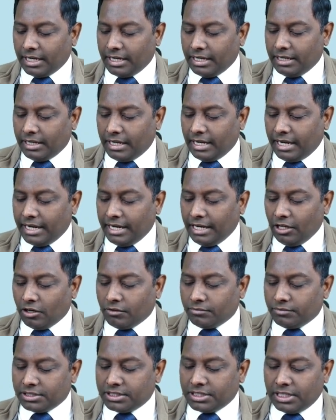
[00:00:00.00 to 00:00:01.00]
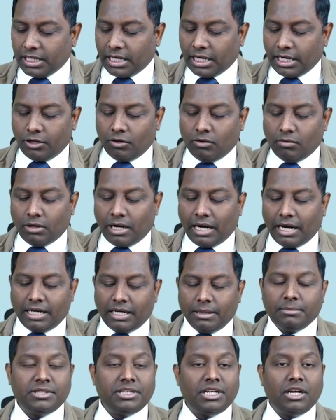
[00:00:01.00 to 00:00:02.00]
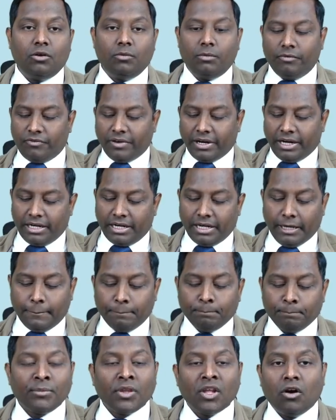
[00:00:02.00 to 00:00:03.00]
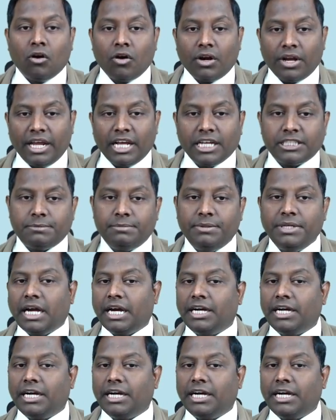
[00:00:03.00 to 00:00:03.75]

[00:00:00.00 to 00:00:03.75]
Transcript: In any of the scenario, artemisinin lumefantrine or ASP,